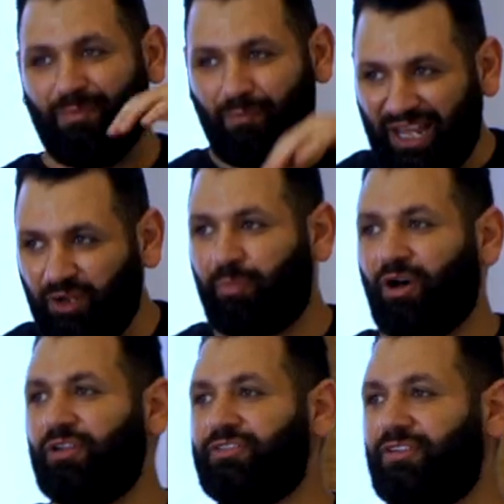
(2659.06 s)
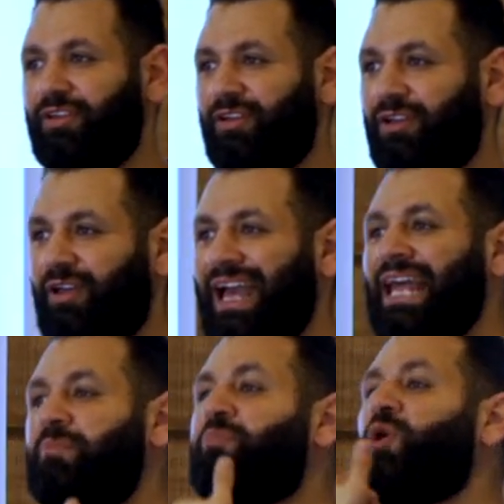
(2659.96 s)
menopause,
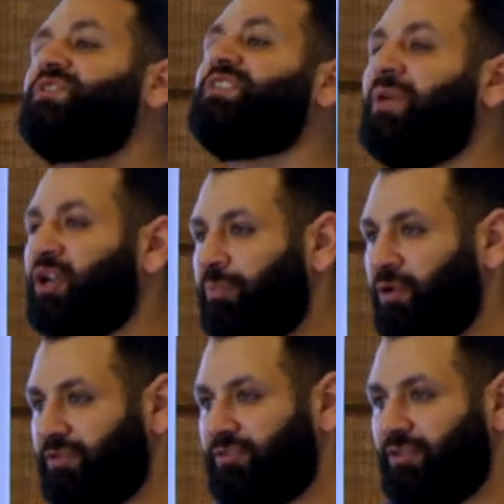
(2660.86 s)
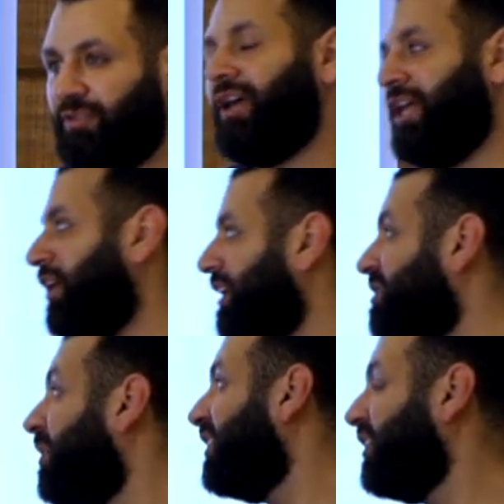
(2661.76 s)
and postmenopause. And I'll
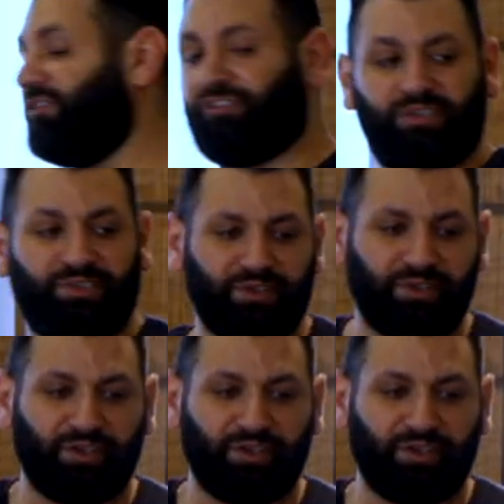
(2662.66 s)
explain the difference.